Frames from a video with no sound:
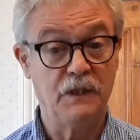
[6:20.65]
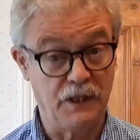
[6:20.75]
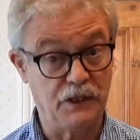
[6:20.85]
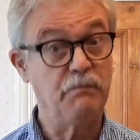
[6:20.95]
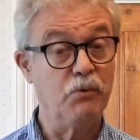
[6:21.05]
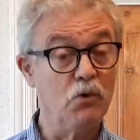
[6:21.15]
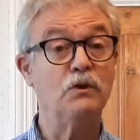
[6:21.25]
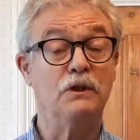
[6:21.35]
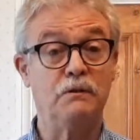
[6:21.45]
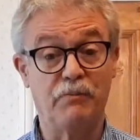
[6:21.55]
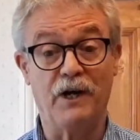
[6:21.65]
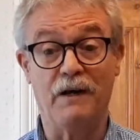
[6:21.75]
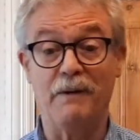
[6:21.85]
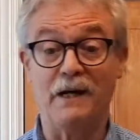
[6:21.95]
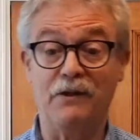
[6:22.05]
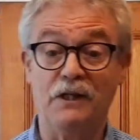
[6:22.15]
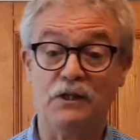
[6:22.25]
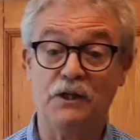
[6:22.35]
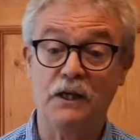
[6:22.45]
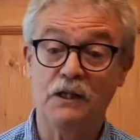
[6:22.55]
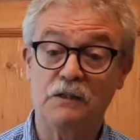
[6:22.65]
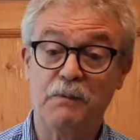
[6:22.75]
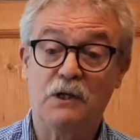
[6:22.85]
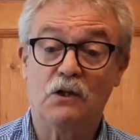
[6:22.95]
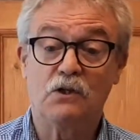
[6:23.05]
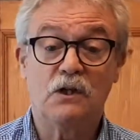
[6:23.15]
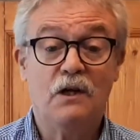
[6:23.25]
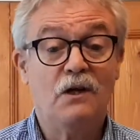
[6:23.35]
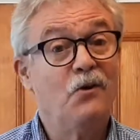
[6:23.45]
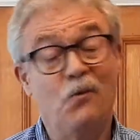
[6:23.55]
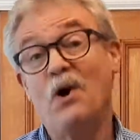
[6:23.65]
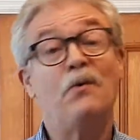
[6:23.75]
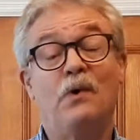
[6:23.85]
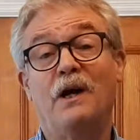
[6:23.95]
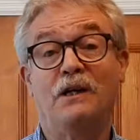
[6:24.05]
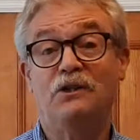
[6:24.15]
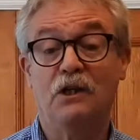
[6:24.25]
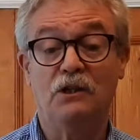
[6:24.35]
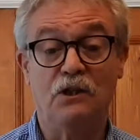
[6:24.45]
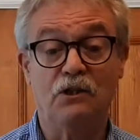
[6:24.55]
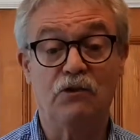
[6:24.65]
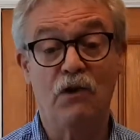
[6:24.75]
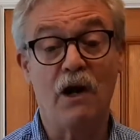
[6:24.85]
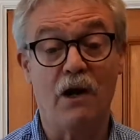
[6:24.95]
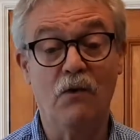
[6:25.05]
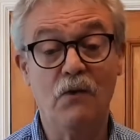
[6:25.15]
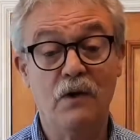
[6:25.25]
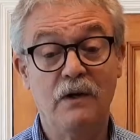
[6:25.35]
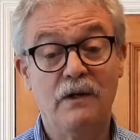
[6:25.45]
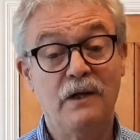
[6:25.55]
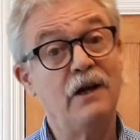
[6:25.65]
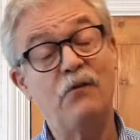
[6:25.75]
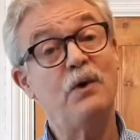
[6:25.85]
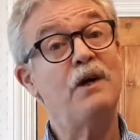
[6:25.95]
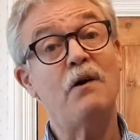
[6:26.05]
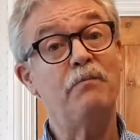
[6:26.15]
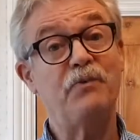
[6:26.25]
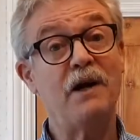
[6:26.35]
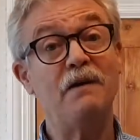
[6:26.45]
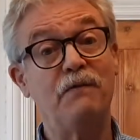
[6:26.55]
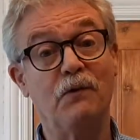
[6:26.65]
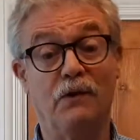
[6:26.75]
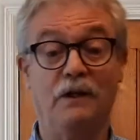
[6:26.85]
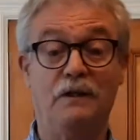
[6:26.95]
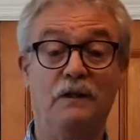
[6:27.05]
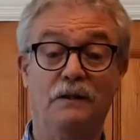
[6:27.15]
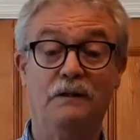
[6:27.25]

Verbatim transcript: It's important to pray about these things because why would our churches grow if we don't pray for it?